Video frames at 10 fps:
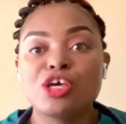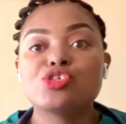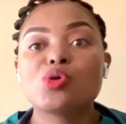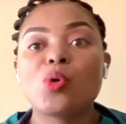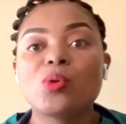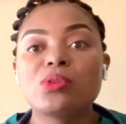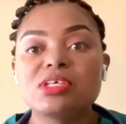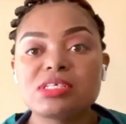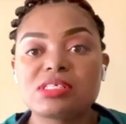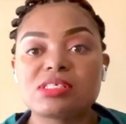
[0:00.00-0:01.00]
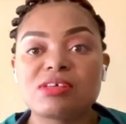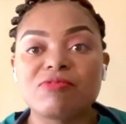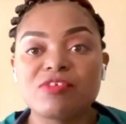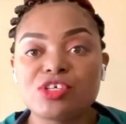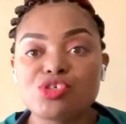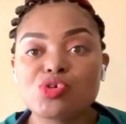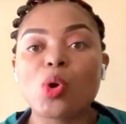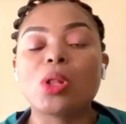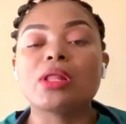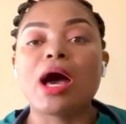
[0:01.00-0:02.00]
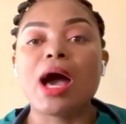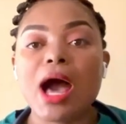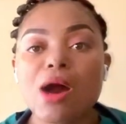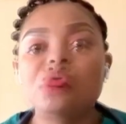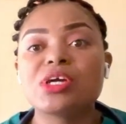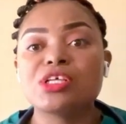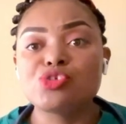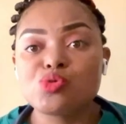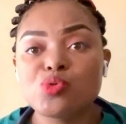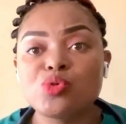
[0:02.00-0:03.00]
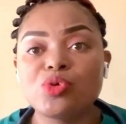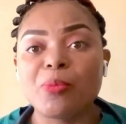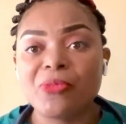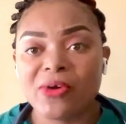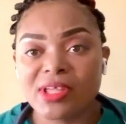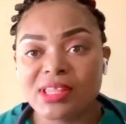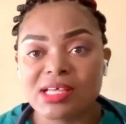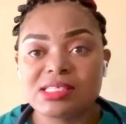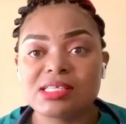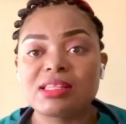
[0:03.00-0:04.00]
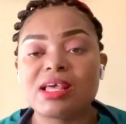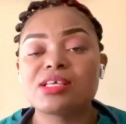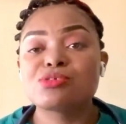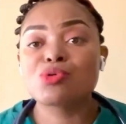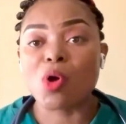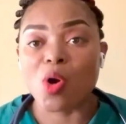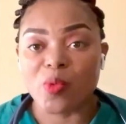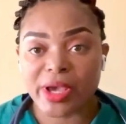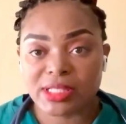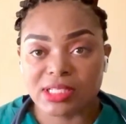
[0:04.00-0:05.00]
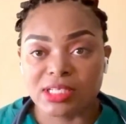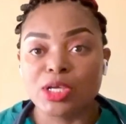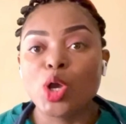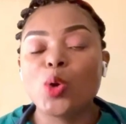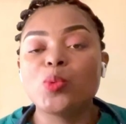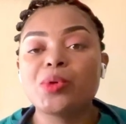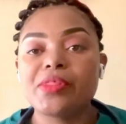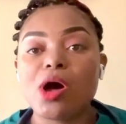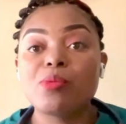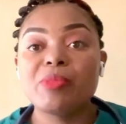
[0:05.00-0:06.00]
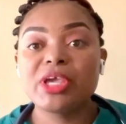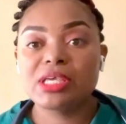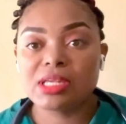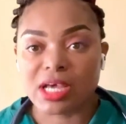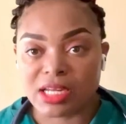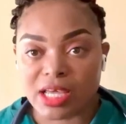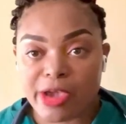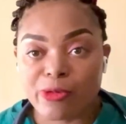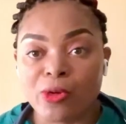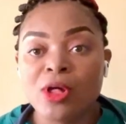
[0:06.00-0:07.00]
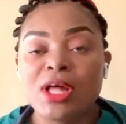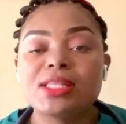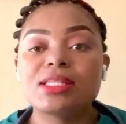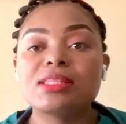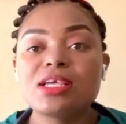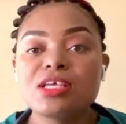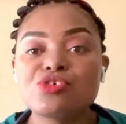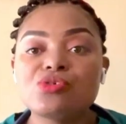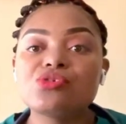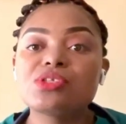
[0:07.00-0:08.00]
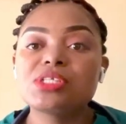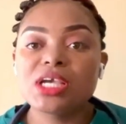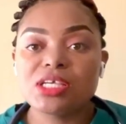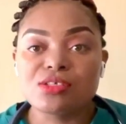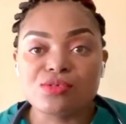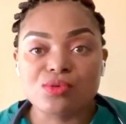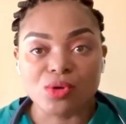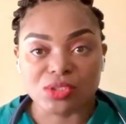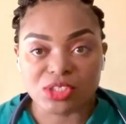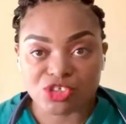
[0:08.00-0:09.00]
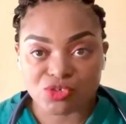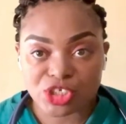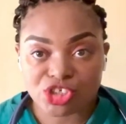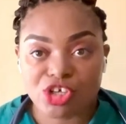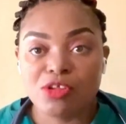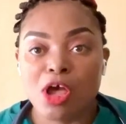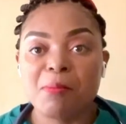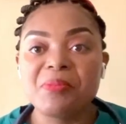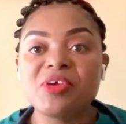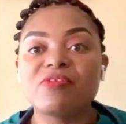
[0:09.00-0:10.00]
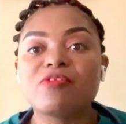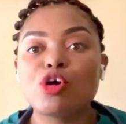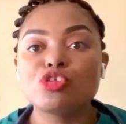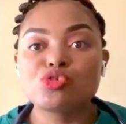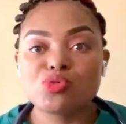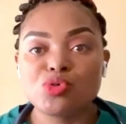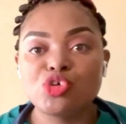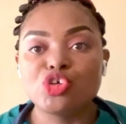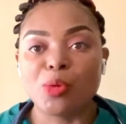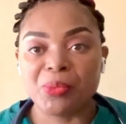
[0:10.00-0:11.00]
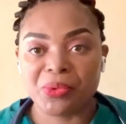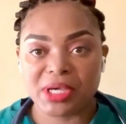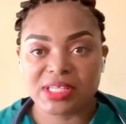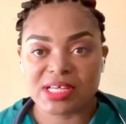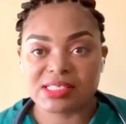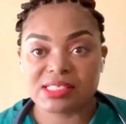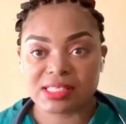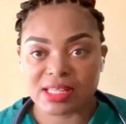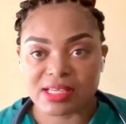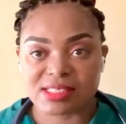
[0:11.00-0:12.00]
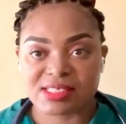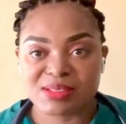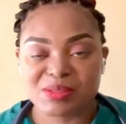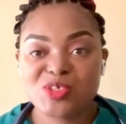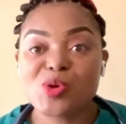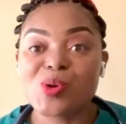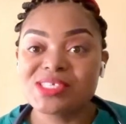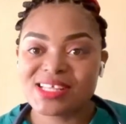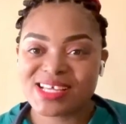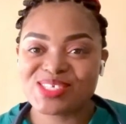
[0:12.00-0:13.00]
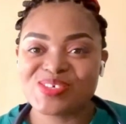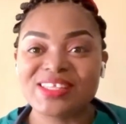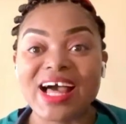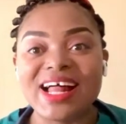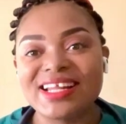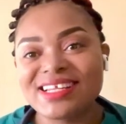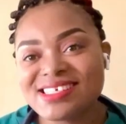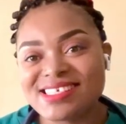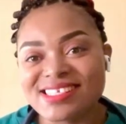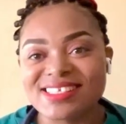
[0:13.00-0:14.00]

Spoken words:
So this is a video on how you can do your pregnancy test correctly without making an error. The things you should take into consideration before doing your pregnancy test. So stay tuned and listen.